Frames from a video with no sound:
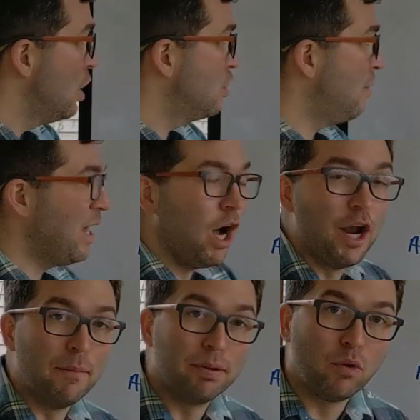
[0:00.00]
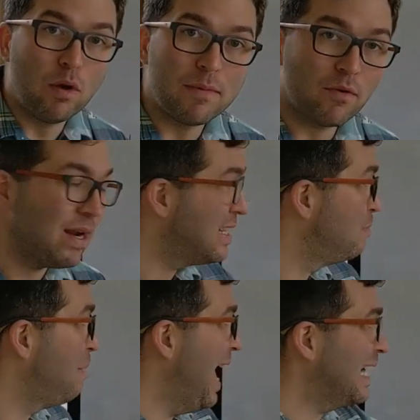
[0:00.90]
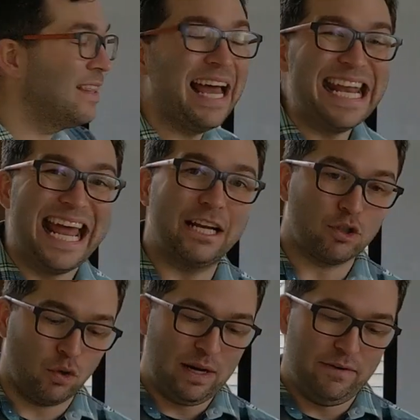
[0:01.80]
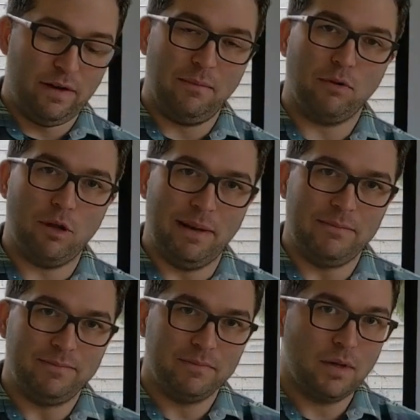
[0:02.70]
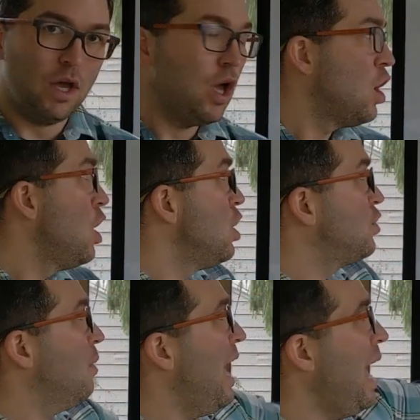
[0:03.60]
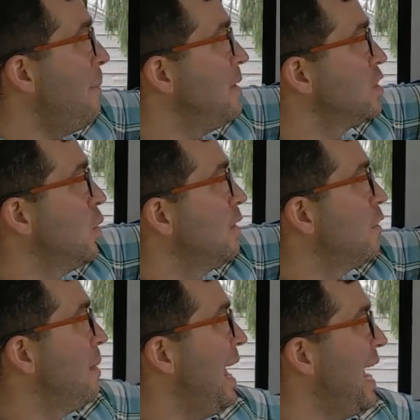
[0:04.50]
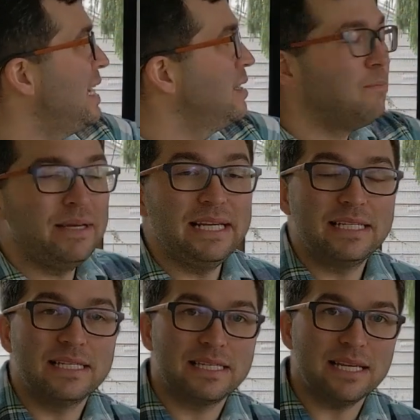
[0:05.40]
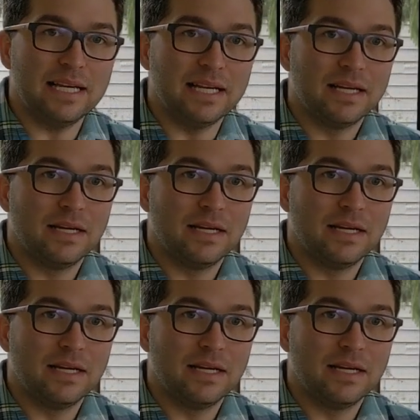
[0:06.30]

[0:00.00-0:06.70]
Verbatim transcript: So my unemployment rate's back to that natural rate of unemployment. So what happens going from A to B to C?